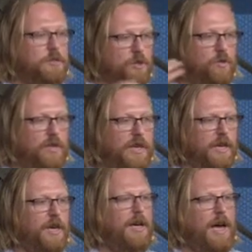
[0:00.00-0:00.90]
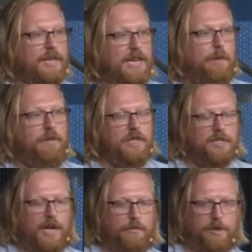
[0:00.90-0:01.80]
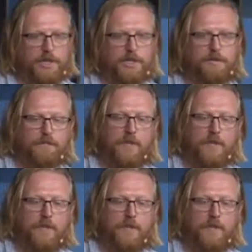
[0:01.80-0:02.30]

tooling on top of these libraries.